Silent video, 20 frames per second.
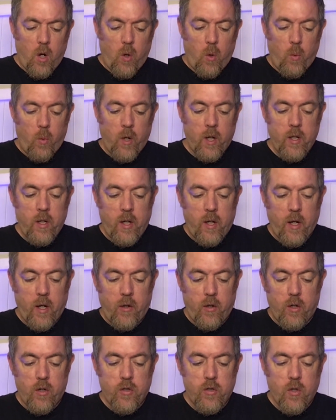one
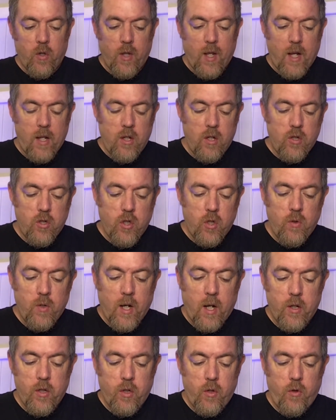another so that you do
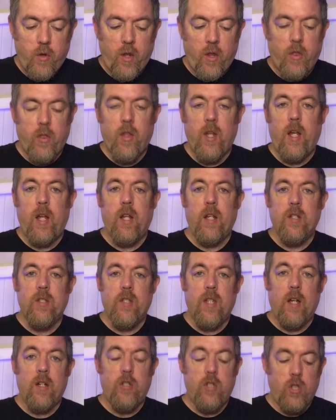not do the things
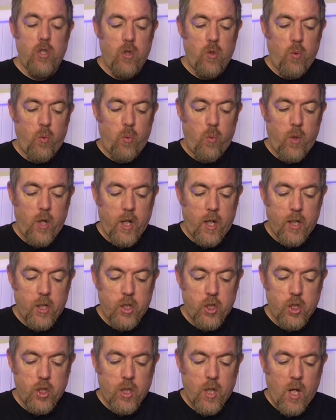that you wish.
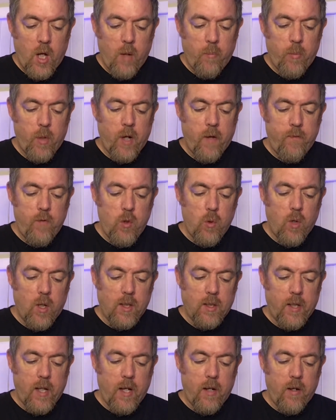But if you are
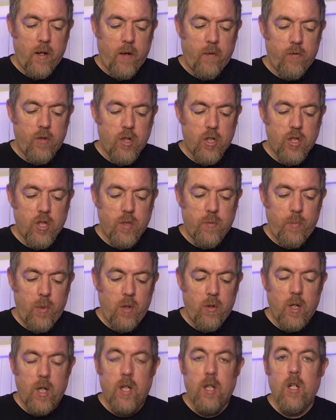led of the
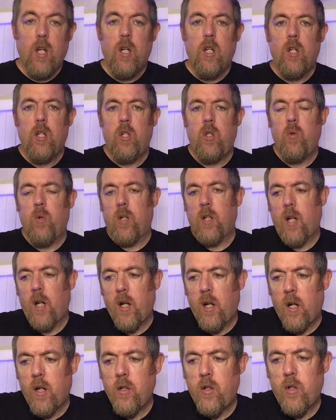Spirit, you are
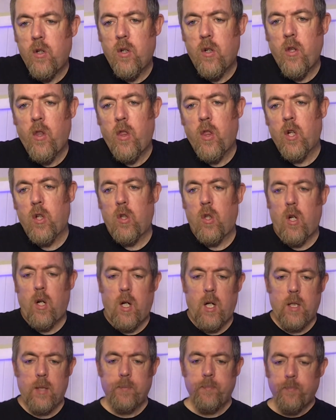not under the
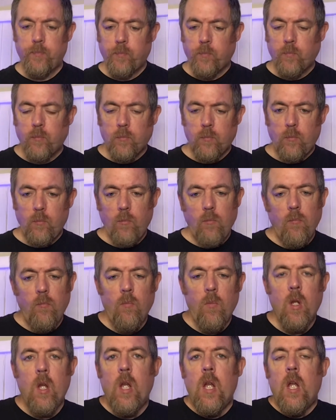law.
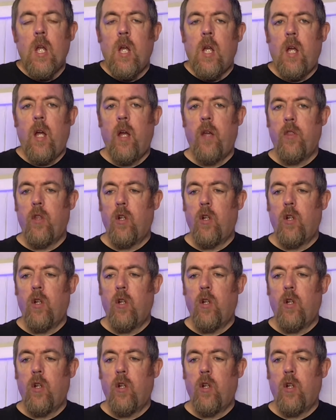And